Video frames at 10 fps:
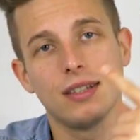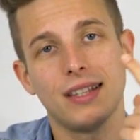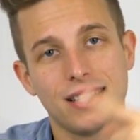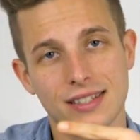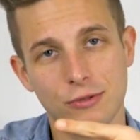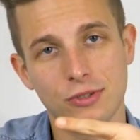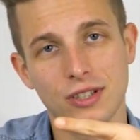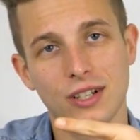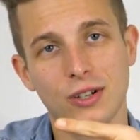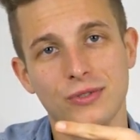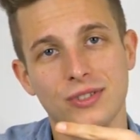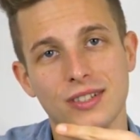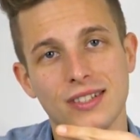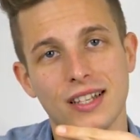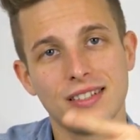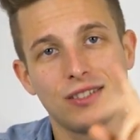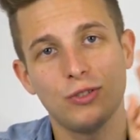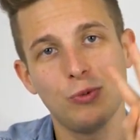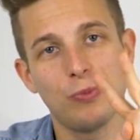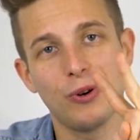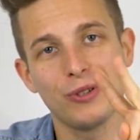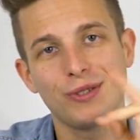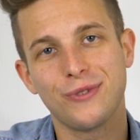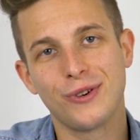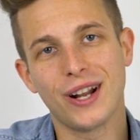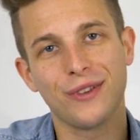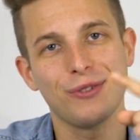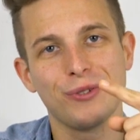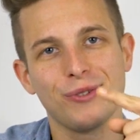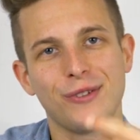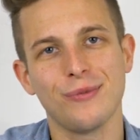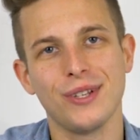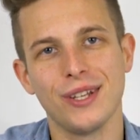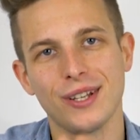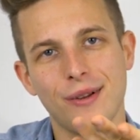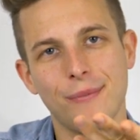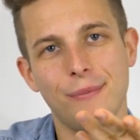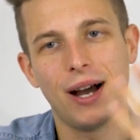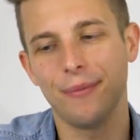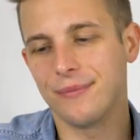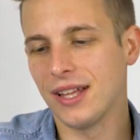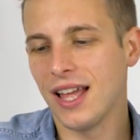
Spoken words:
That's the winner of this test. 2 points for iPhone 12 mini. Bam.